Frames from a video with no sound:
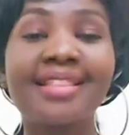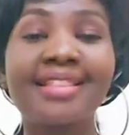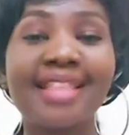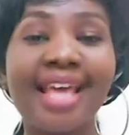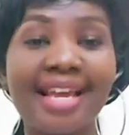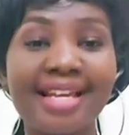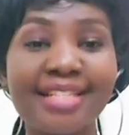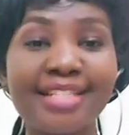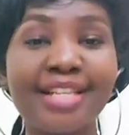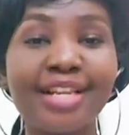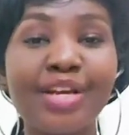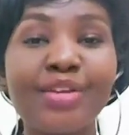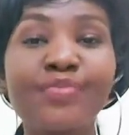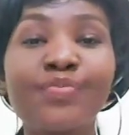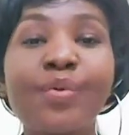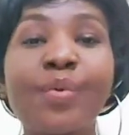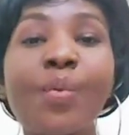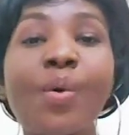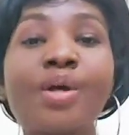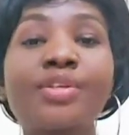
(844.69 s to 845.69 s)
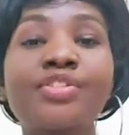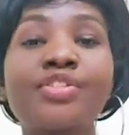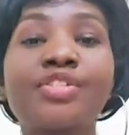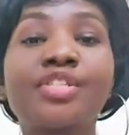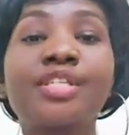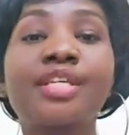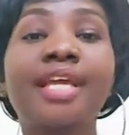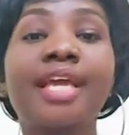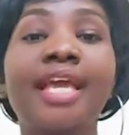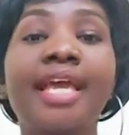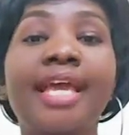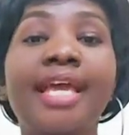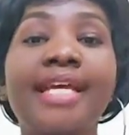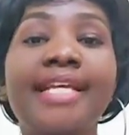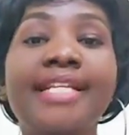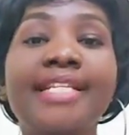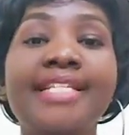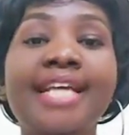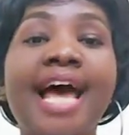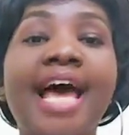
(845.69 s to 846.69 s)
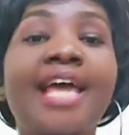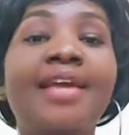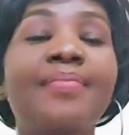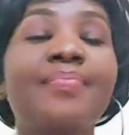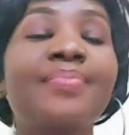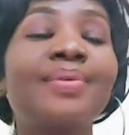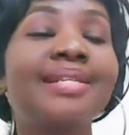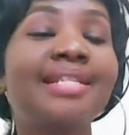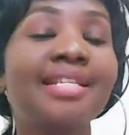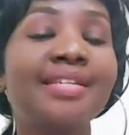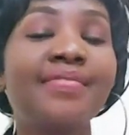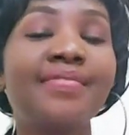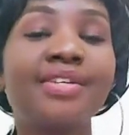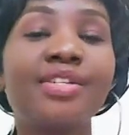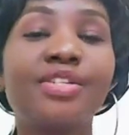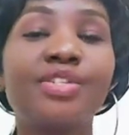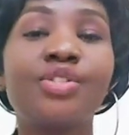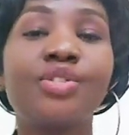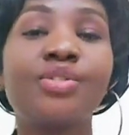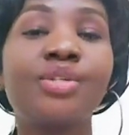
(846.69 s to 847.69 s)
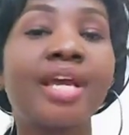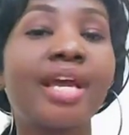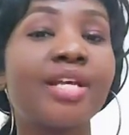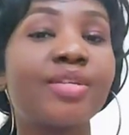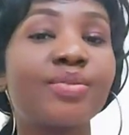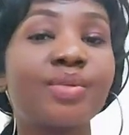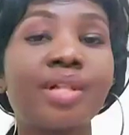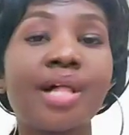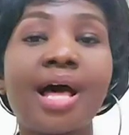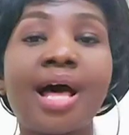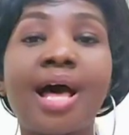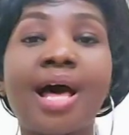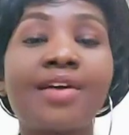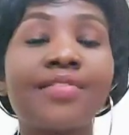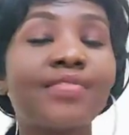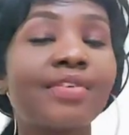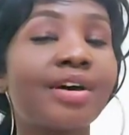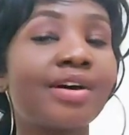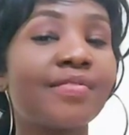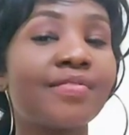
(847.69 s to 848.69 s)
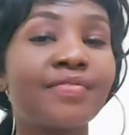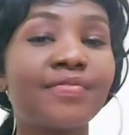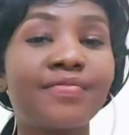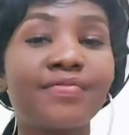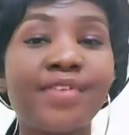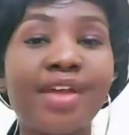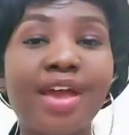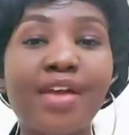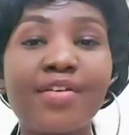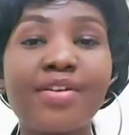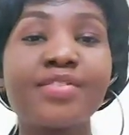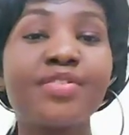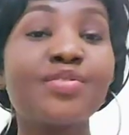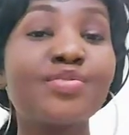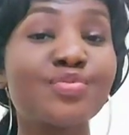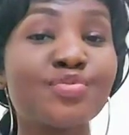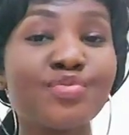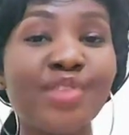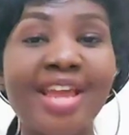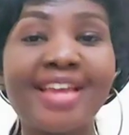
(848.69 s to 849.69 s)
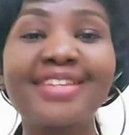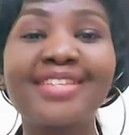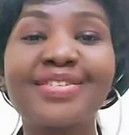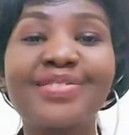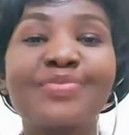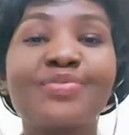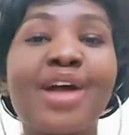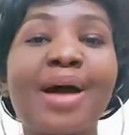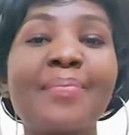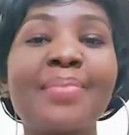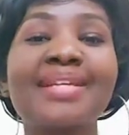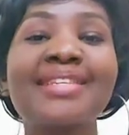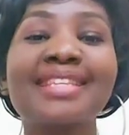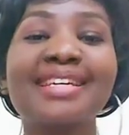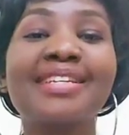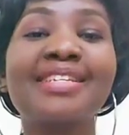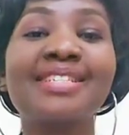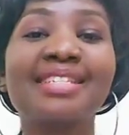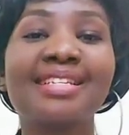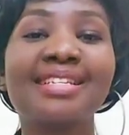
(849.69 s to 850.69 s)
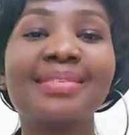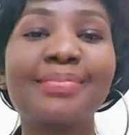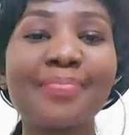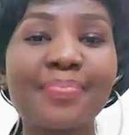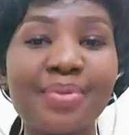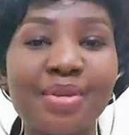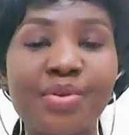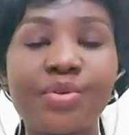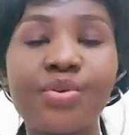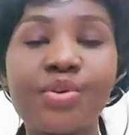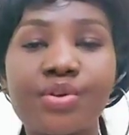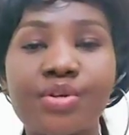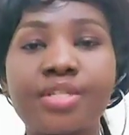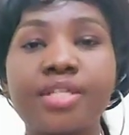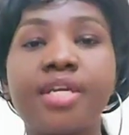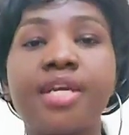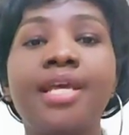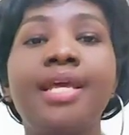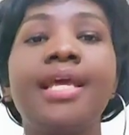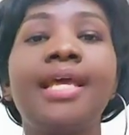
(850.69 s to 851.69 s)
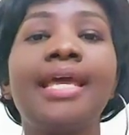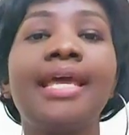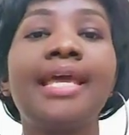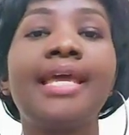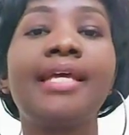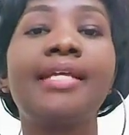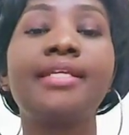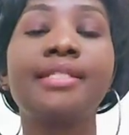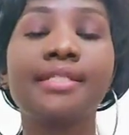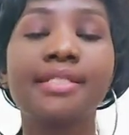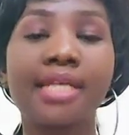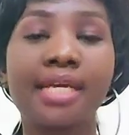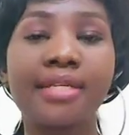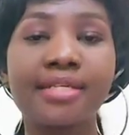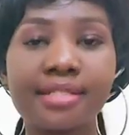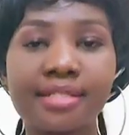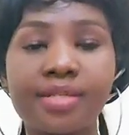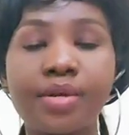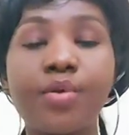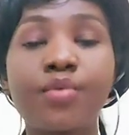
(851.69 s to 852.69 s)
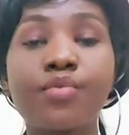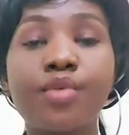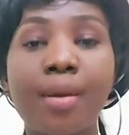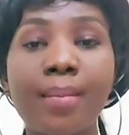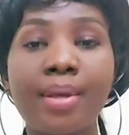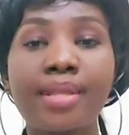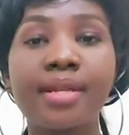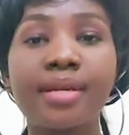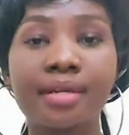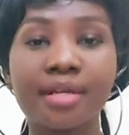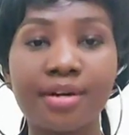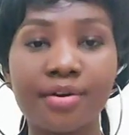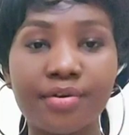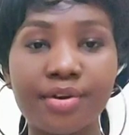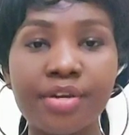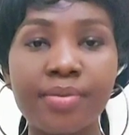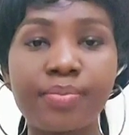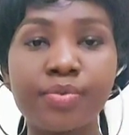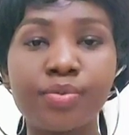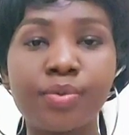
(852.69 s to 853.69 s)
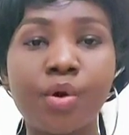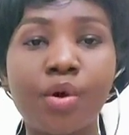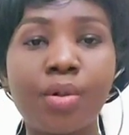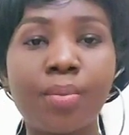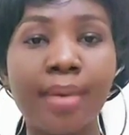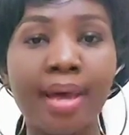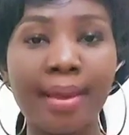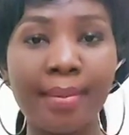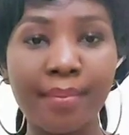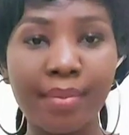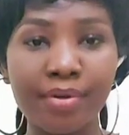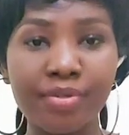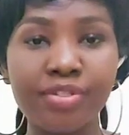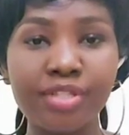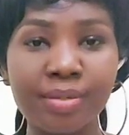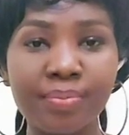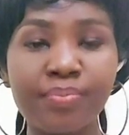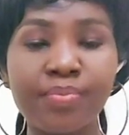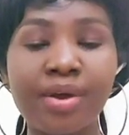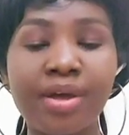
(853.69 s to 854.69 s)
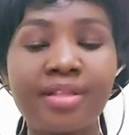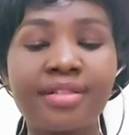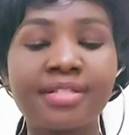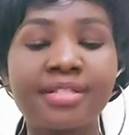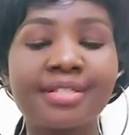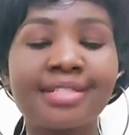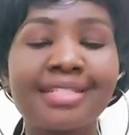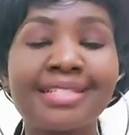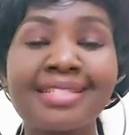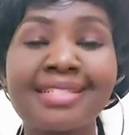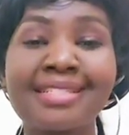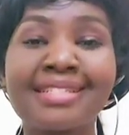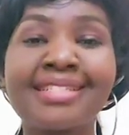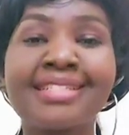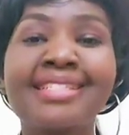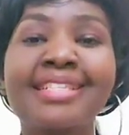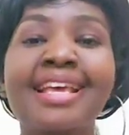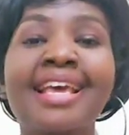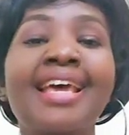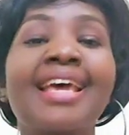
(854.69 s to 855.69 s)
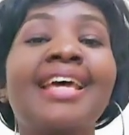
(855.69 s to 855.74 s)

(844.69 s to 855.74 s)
Thanks a lot for watching, and I believe that you guys will have a very great Ramadan period. And yes, Ramadan Kareem to all my Muslim brothers and sisters.